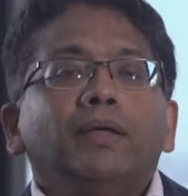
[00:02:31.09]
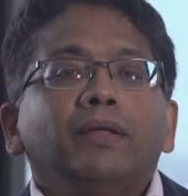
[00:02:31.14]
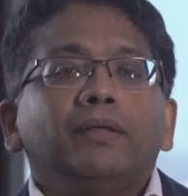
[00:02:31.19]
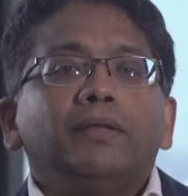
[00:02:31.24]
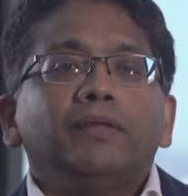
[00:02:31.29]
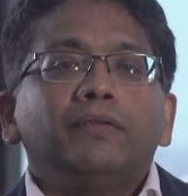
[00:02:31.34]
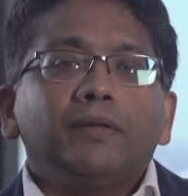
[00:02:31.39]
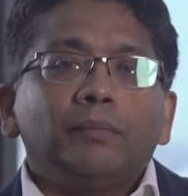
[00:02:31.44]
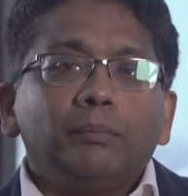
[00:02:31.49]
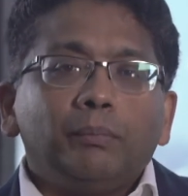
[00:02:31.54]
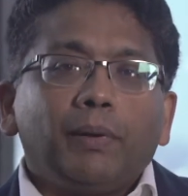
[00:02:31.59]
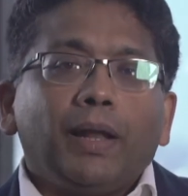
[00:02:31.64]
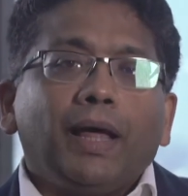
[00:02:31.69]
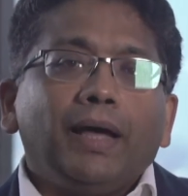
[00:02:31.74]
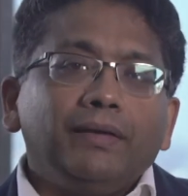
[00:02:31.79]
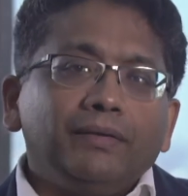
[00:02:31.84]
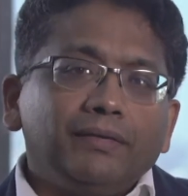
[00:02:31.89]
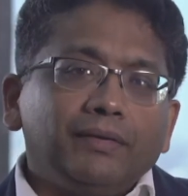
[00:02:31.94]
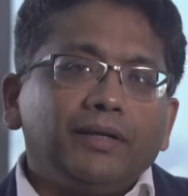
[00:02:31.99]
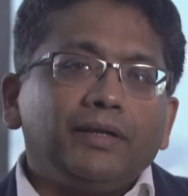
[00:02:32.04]
This
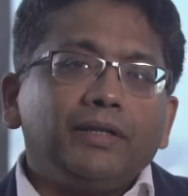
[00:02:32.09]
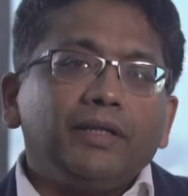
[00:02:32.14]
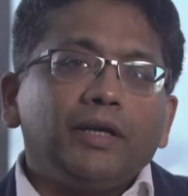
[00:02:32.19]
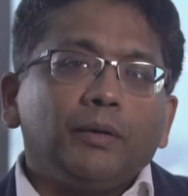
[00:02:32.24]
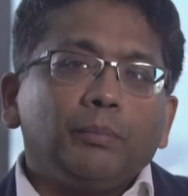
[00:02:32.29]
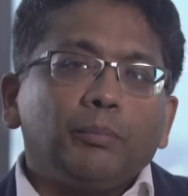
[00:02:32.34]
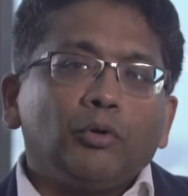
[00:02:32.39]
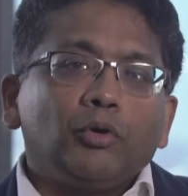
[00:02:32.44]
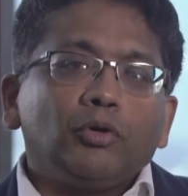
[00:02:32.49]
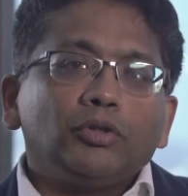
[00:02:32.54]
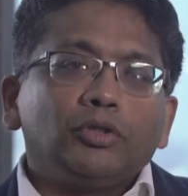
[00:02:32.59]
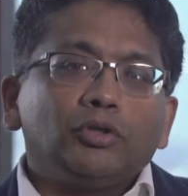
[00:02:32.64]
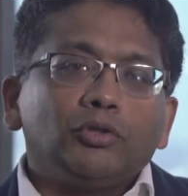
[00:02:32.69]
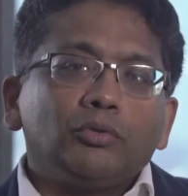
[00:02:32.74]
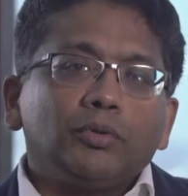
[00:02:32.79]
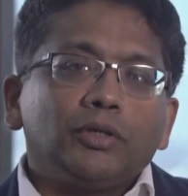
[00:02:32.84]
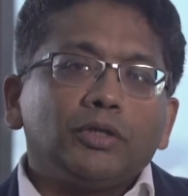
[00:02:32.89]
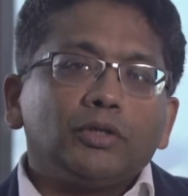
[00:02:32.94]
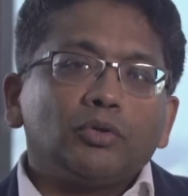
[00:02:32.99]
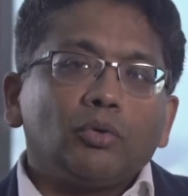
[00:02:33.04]
implies that the approach
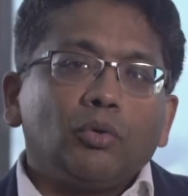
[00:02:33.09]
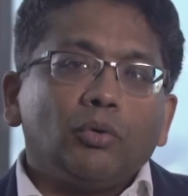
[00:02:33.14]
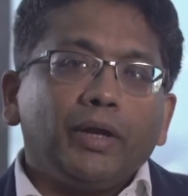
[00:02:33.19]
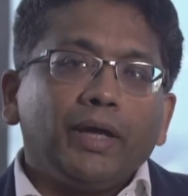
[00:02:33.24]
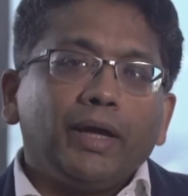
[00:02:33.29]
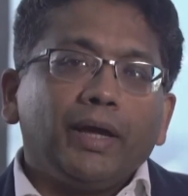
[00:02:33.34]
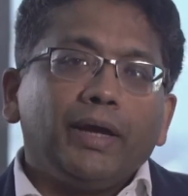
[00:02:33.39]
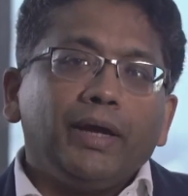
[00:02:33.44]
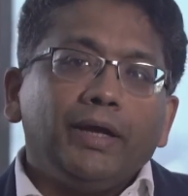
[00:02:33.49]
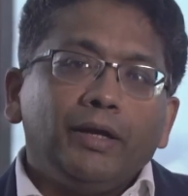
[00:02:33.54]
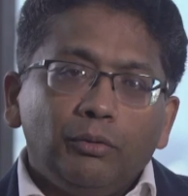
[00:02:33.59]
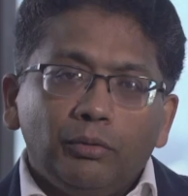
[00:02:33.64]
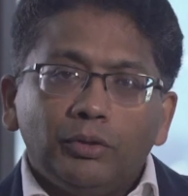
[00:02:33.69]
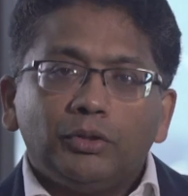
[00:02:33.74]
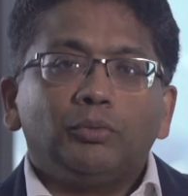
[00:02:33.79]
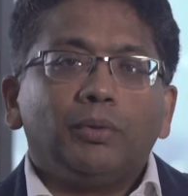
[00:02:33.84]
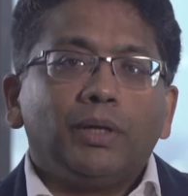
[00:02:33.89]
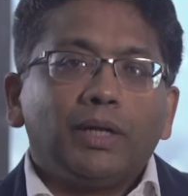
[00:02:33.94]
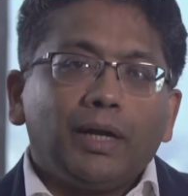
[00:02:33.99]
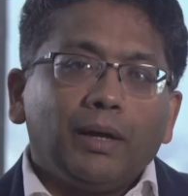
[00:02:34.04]
towards owning
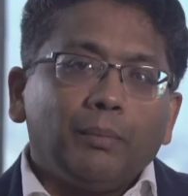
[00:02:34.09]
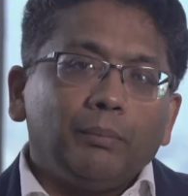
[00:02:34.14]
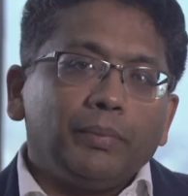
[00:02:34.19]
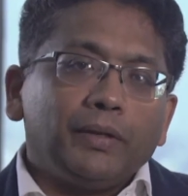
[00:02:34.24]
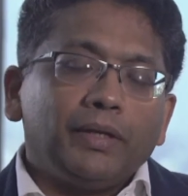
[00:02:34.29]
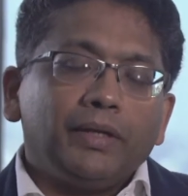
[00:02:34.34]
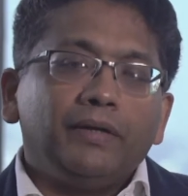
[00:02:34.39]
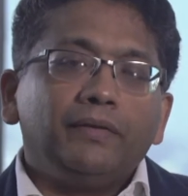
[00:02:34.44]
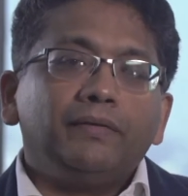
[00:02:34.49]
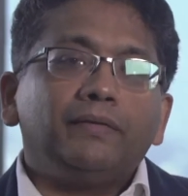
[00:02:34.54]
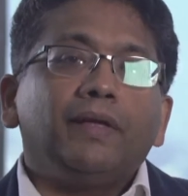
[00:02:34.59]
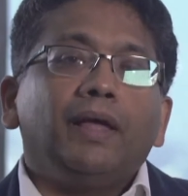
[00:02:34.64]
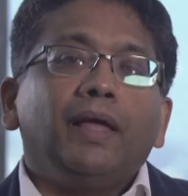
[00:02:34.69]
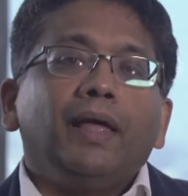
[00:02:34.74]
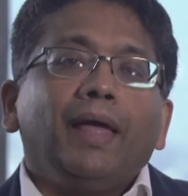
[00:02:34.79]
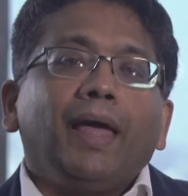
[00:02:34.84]
individual companies